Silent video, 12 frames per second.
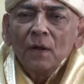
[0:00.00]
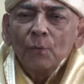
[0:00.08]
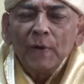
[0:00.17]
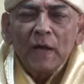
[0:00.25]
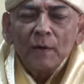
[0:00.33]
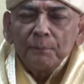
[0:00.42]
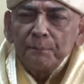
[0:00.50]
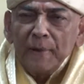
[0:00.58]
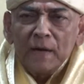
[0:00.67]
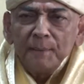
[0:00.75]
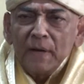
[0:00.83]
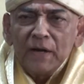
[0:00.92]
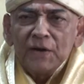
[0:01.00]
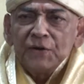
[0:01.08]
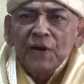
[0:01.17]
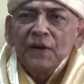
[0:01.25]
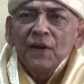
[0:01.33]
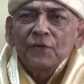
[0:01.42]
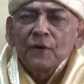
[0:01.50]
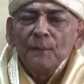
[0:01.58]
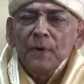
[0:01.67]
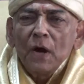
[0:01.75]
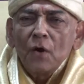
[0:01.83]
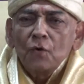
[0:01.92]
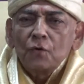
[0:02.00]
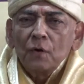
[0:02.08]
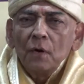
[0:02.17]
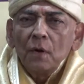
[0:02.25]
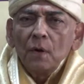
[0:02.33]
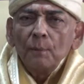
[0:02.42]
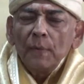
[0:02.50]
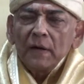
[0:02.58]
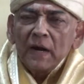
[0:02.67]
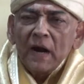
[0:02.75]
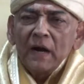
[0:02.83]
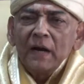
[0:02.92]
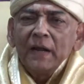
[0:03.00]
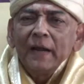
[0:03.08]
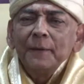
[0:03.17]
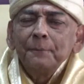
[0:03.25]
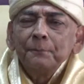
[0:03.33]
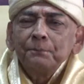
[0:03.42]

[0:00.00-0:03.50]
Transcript: We have many engineers coming out, but hardly